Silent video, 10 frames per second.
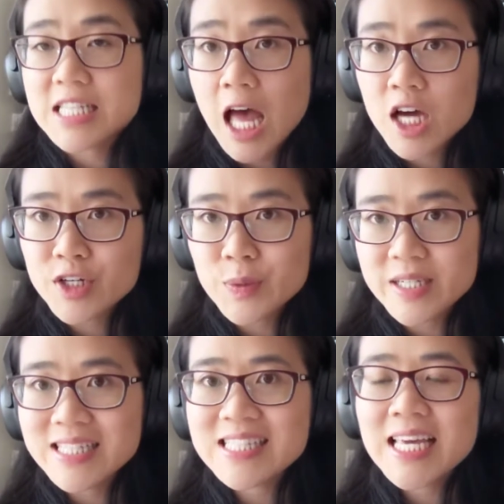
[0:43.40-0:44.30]

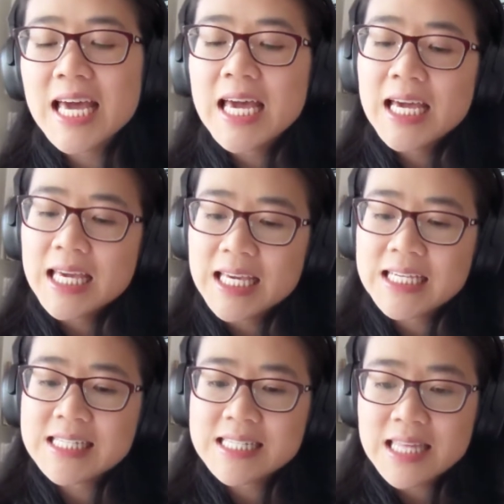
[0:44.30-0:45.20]
arguments
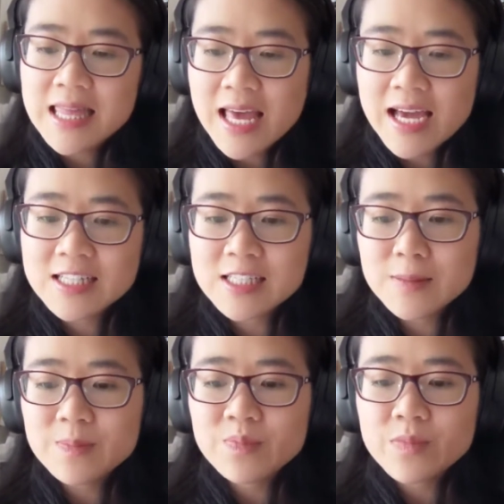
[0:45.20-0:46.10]
is that
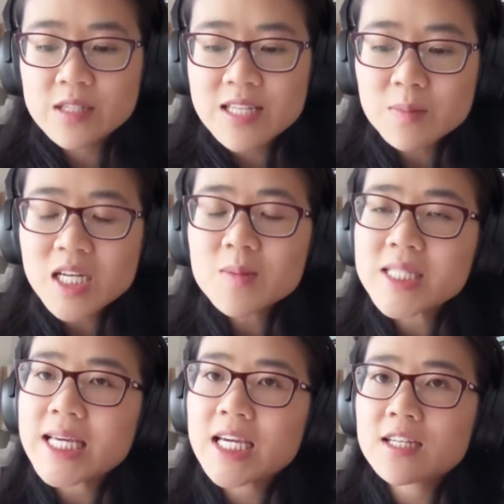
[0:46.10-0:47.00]
sometimes
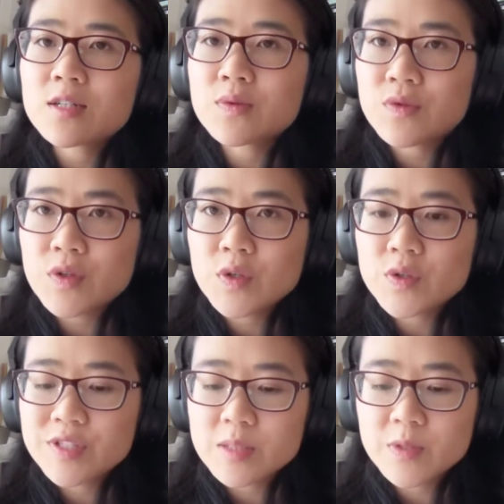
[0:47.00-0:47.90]
they get
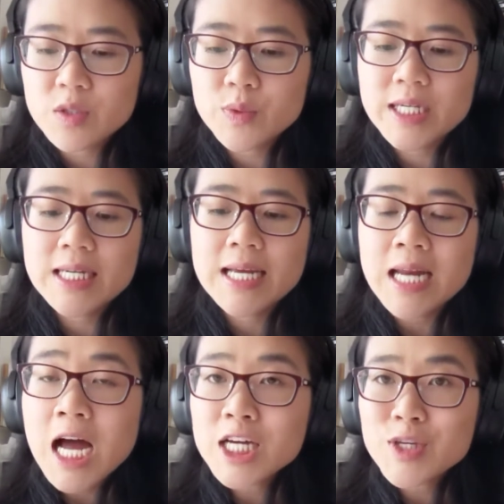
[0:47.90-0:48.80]
confused between an
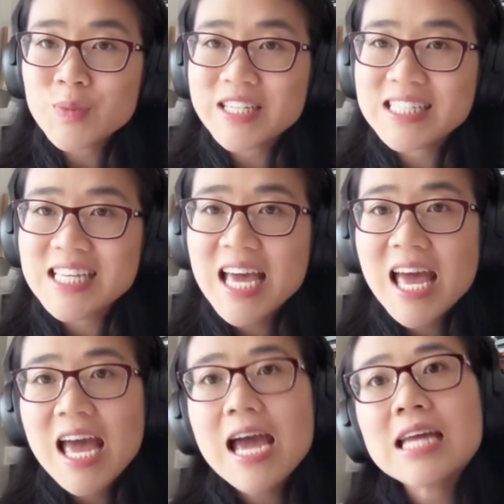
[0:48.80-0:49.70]
argument
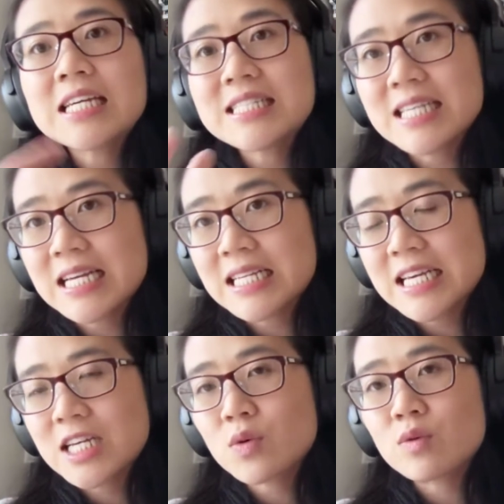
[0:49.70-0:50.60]
and a
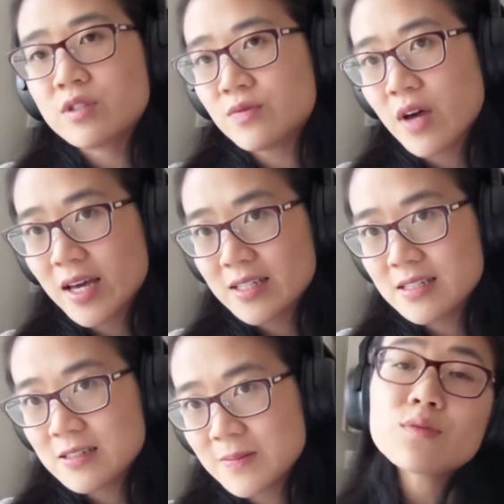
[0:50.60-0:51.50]
technique or
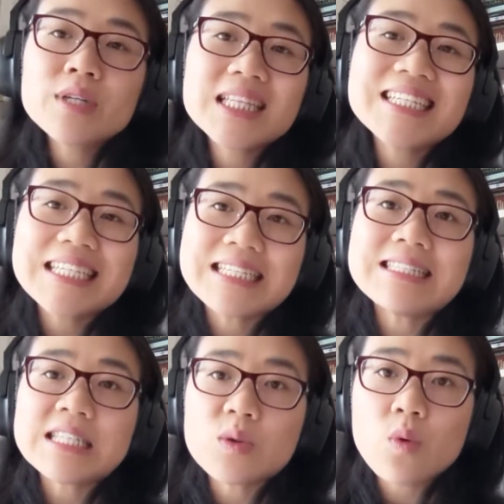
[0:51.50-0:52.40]
device. A really
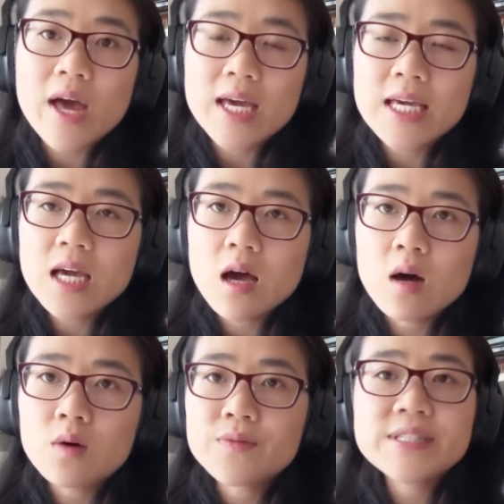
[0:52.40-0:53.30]
easy way
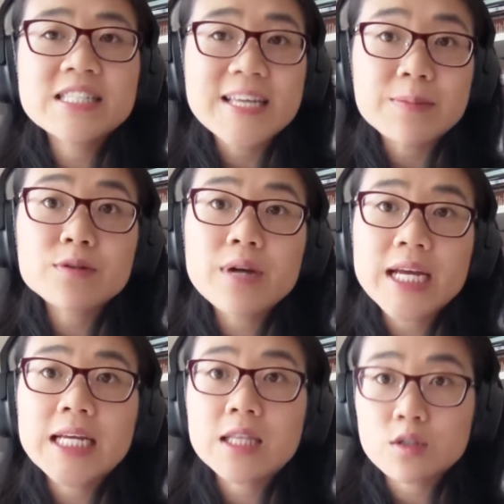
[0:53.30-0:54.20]
of
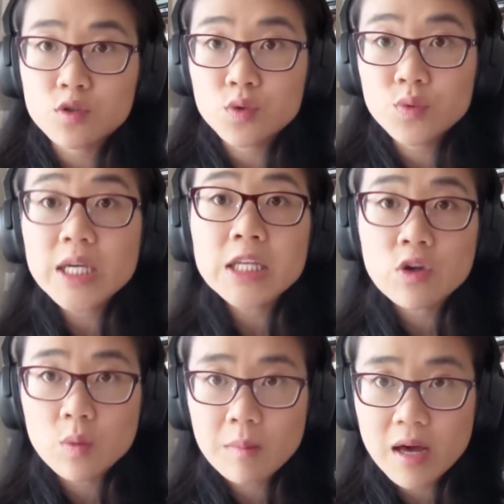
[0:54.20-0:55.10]
separating the two in
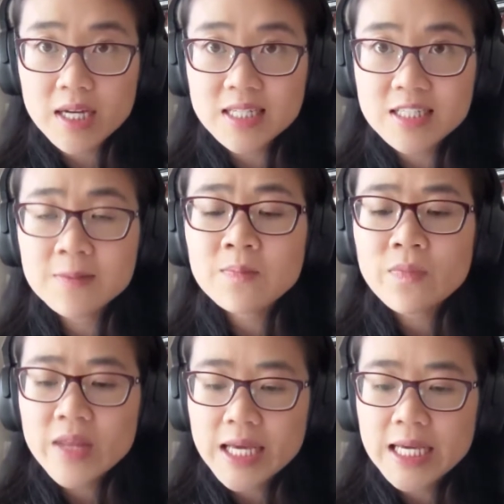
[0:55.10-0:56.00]
your mind
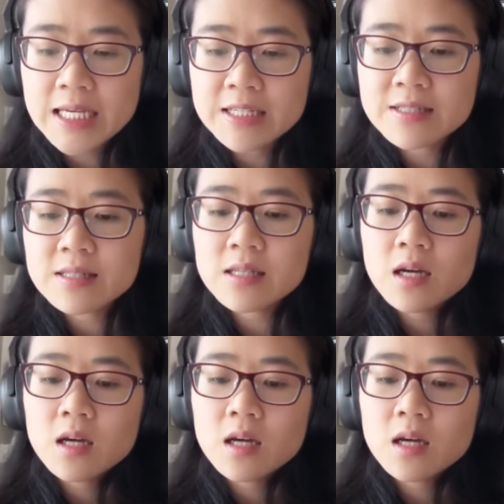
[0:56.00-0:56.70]
is